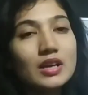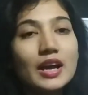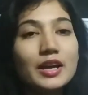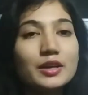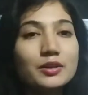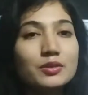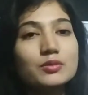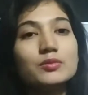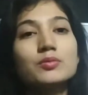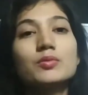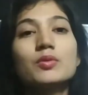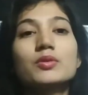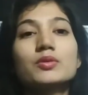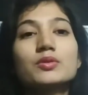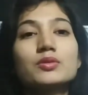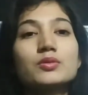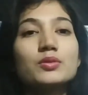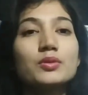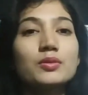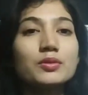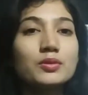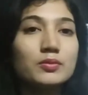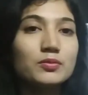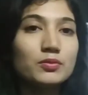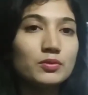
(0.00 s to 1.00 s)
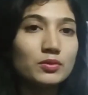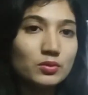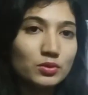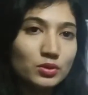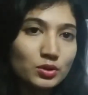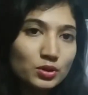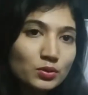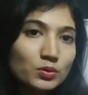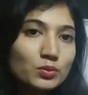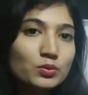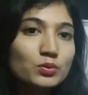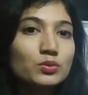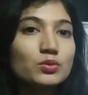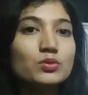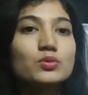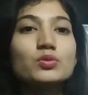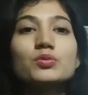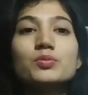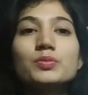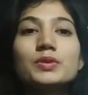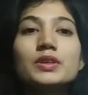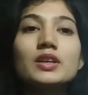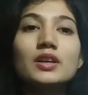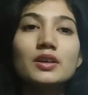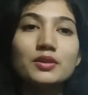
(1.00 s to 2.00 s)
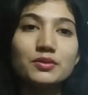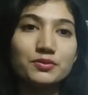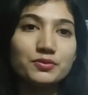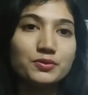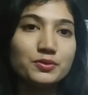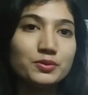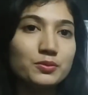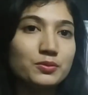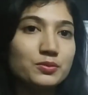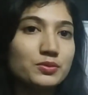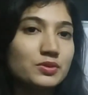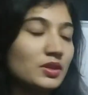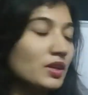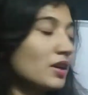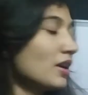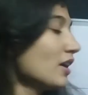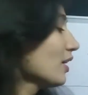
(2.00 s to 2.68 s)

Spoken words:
I don't want you to be confused,